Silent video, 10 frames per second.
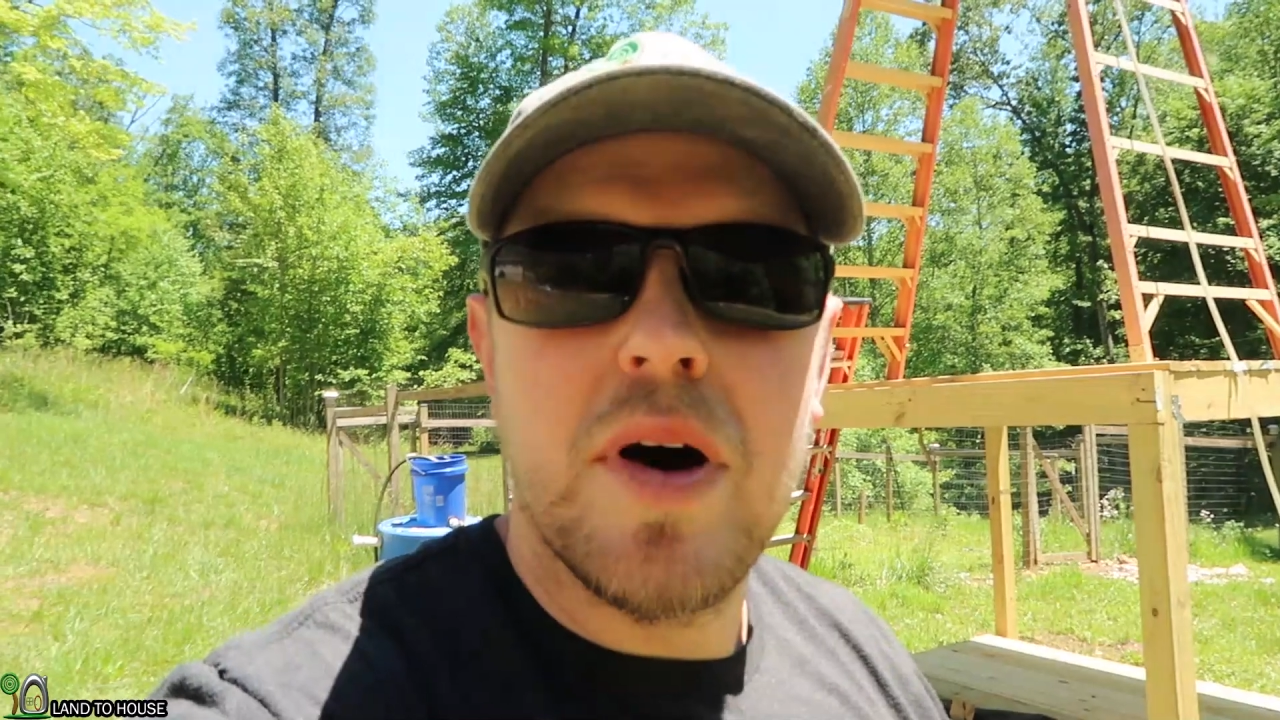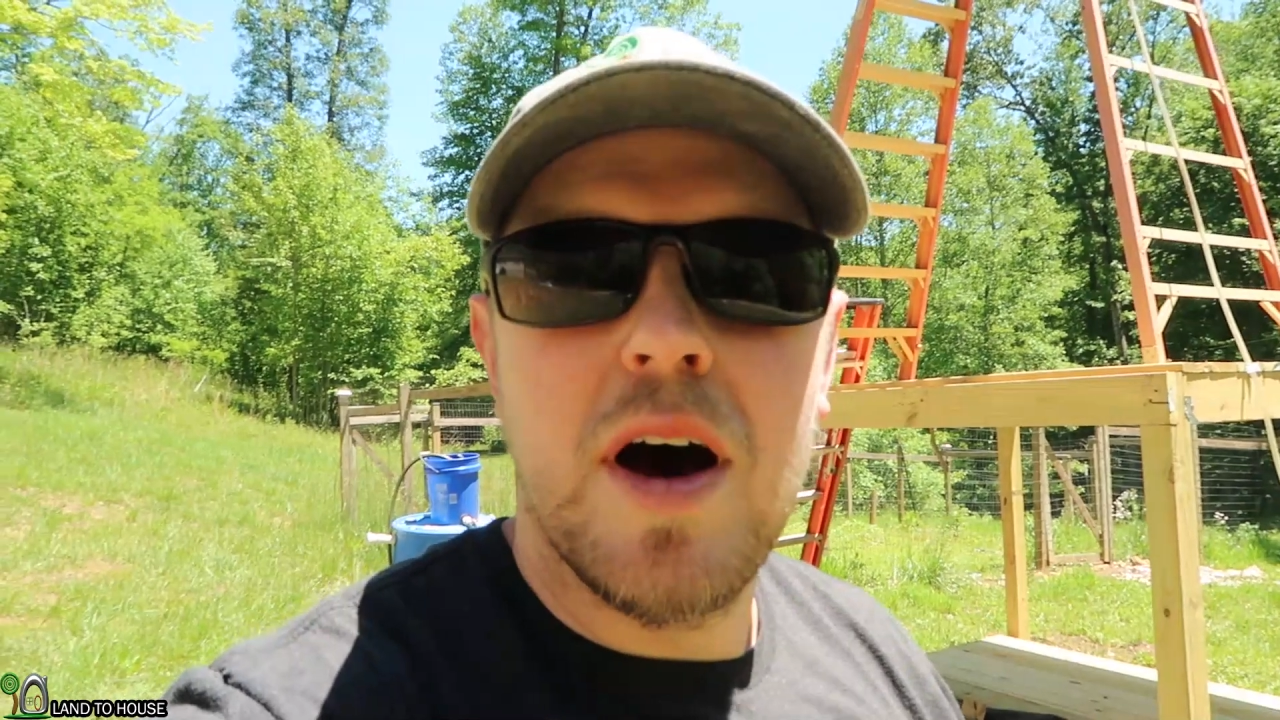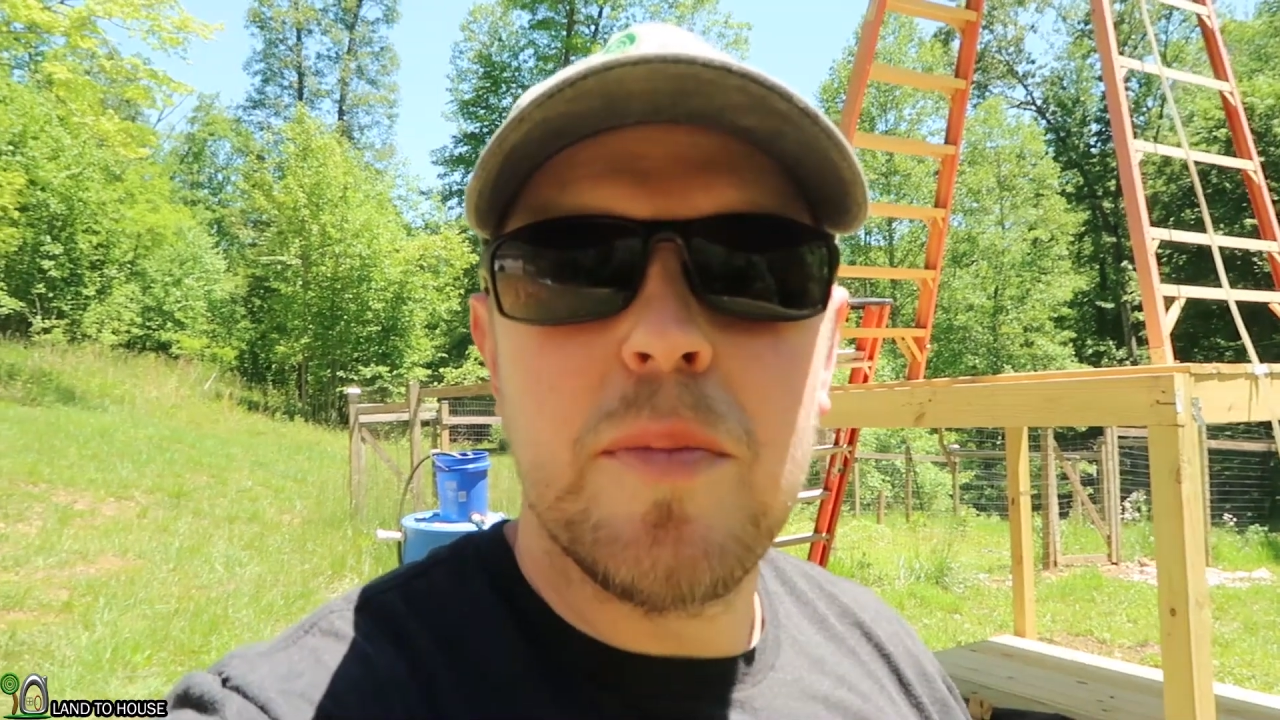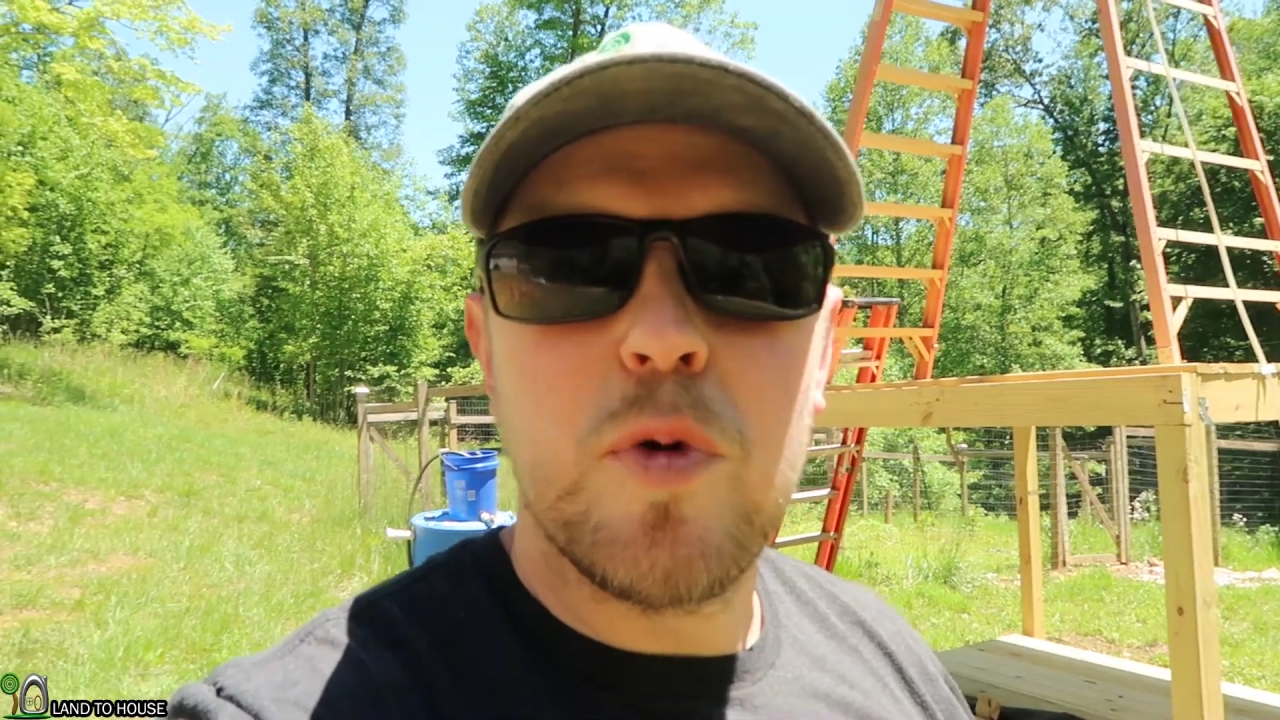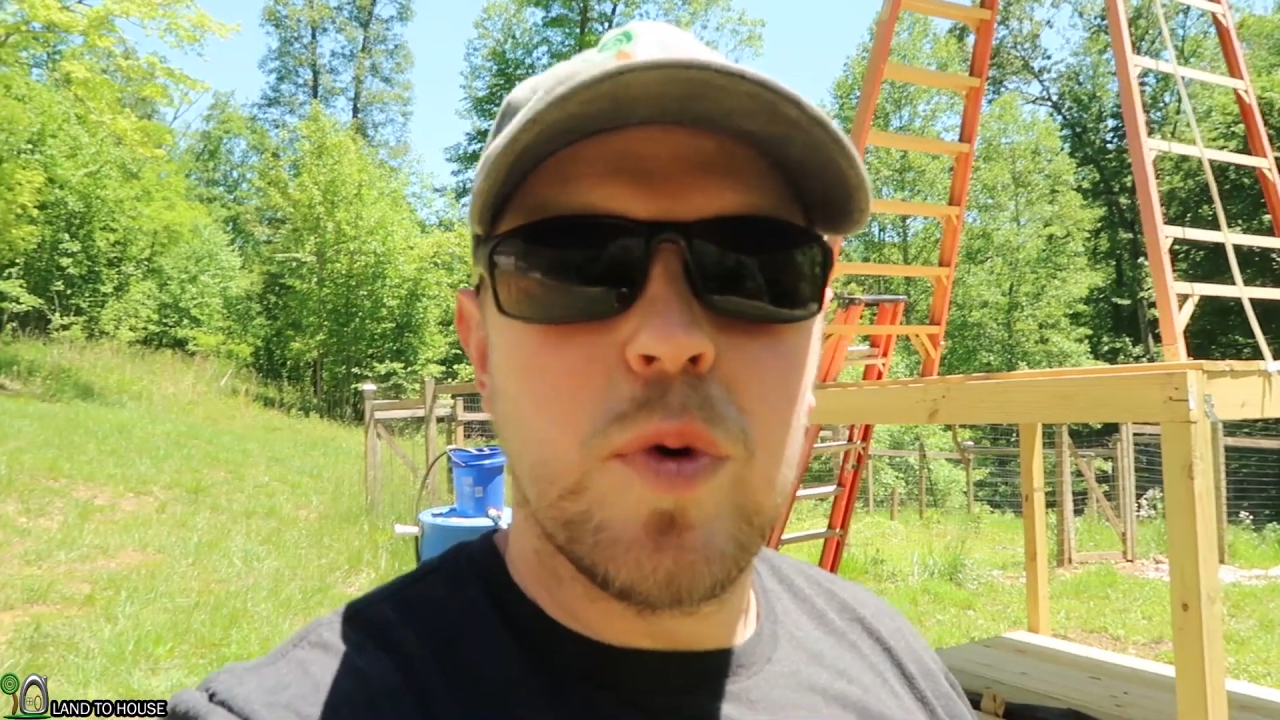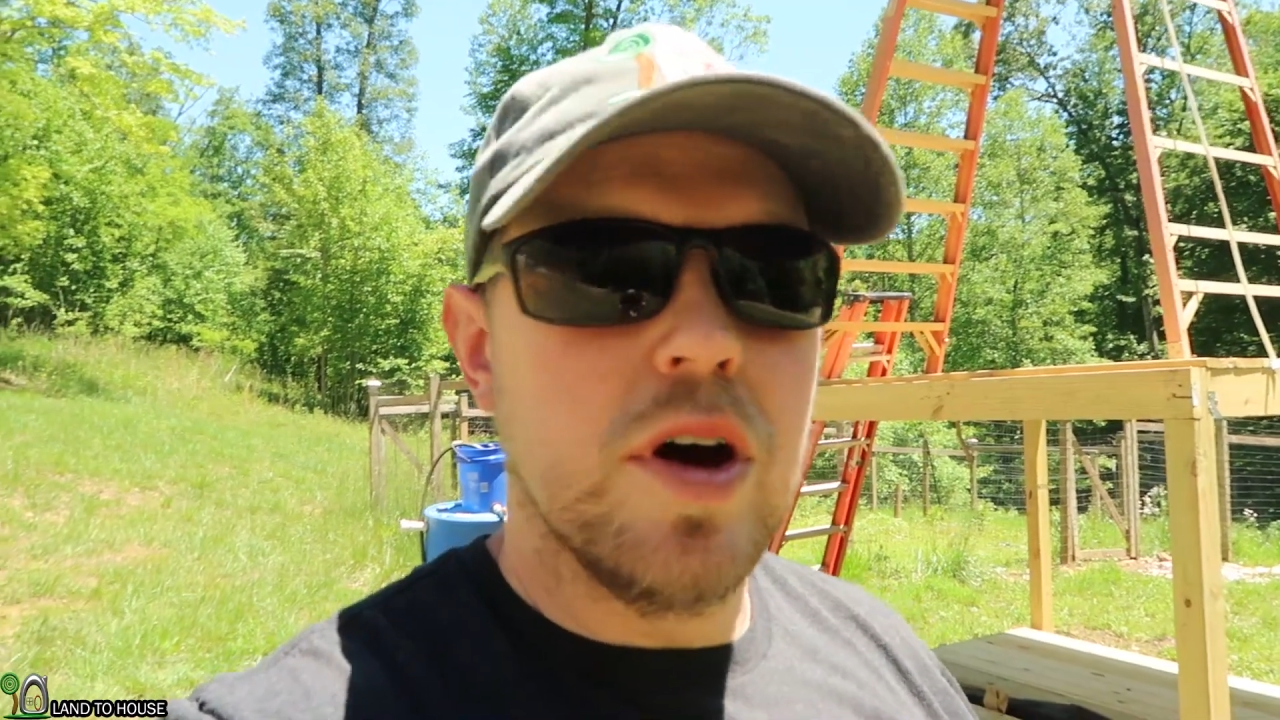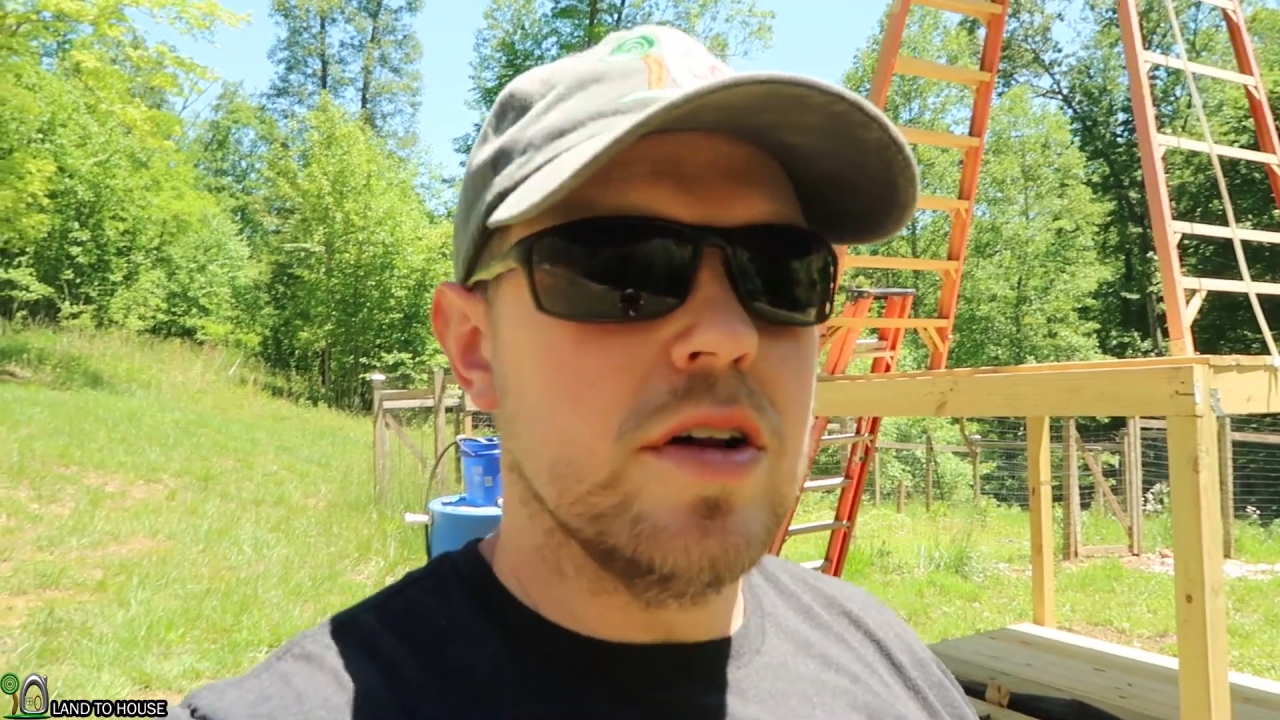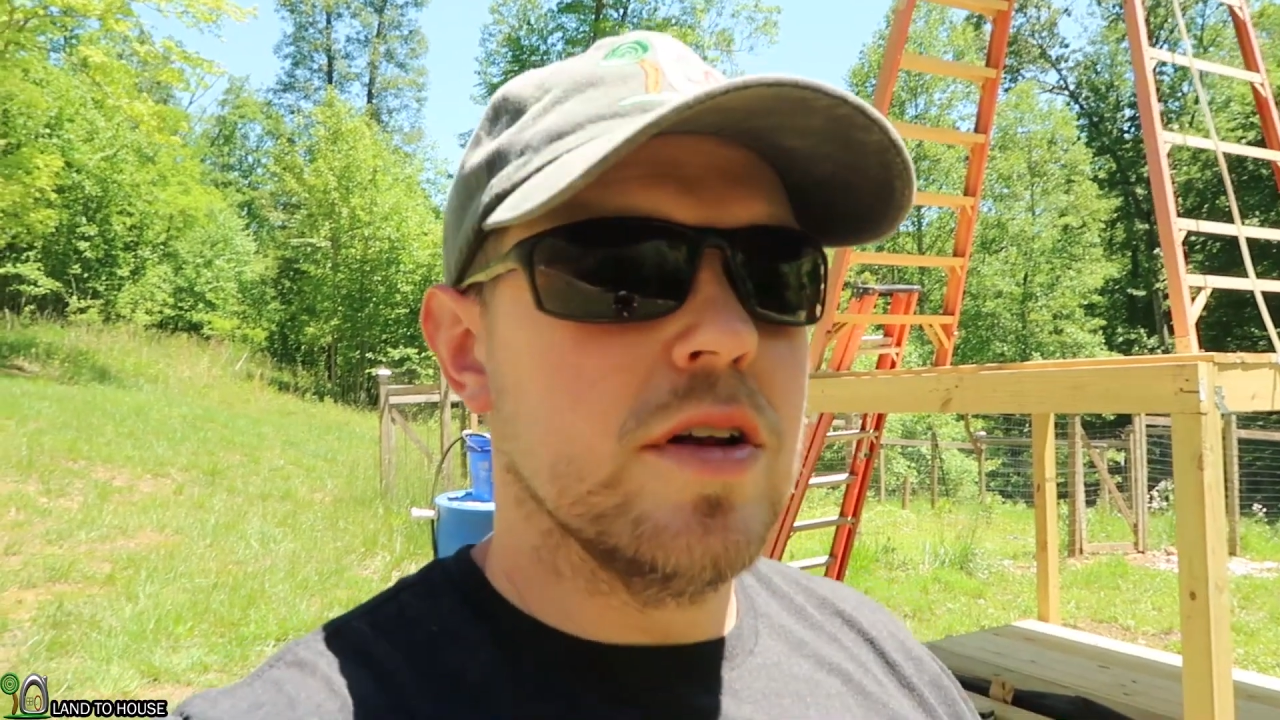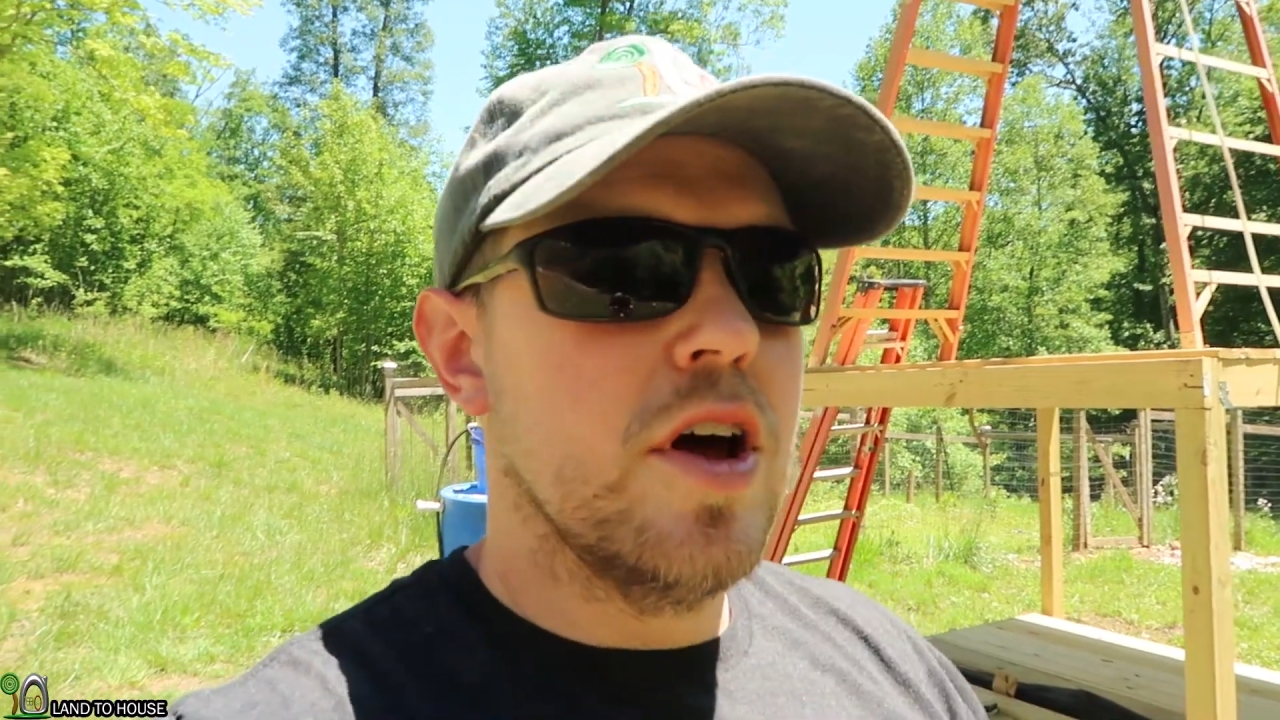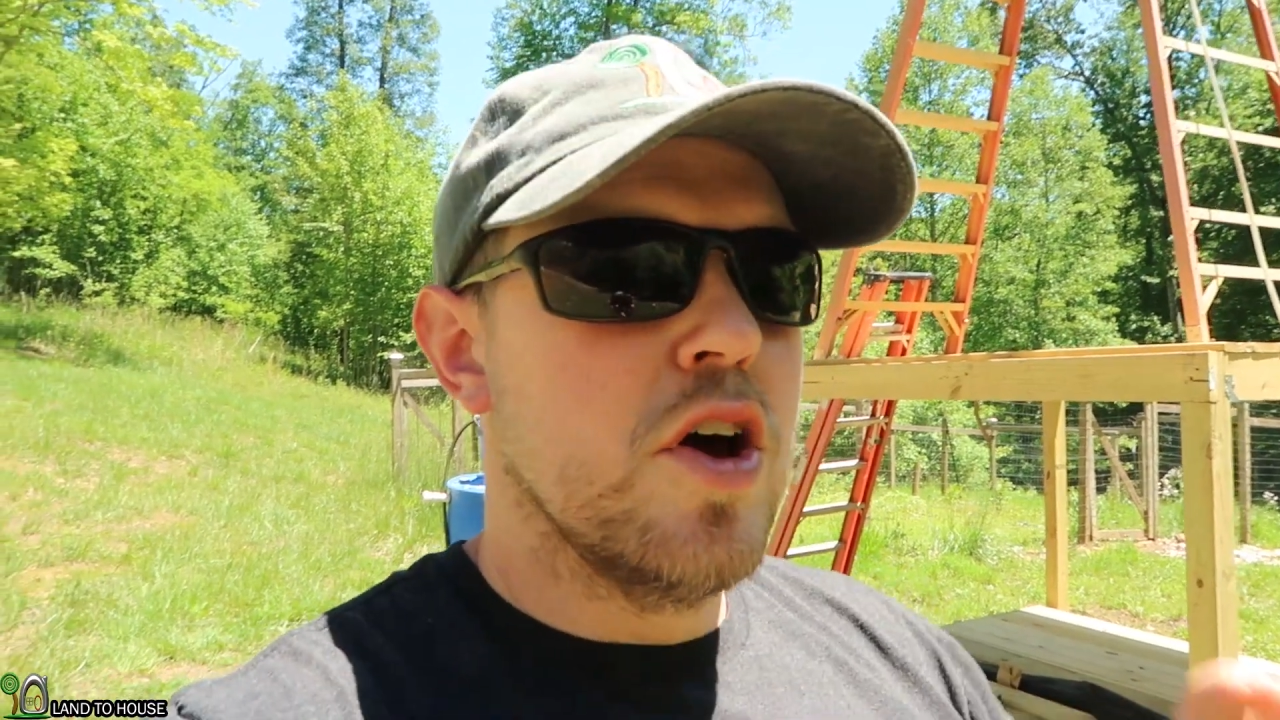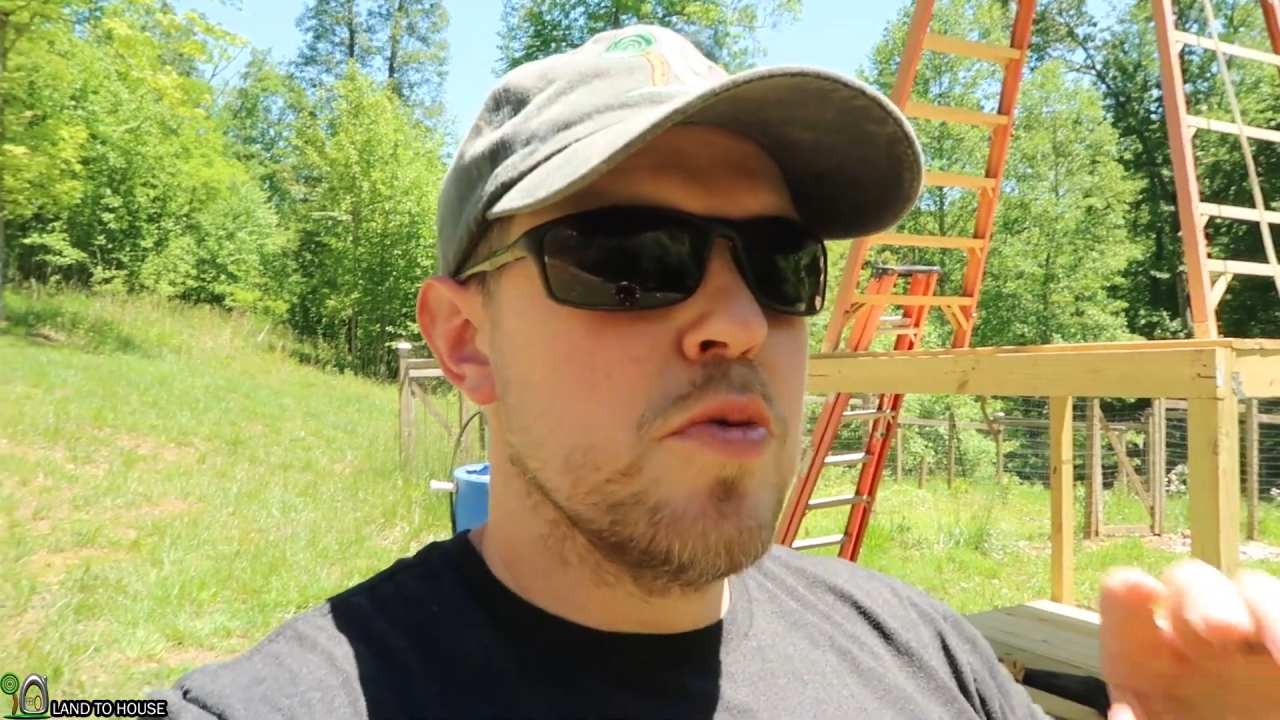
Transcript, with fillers: pump will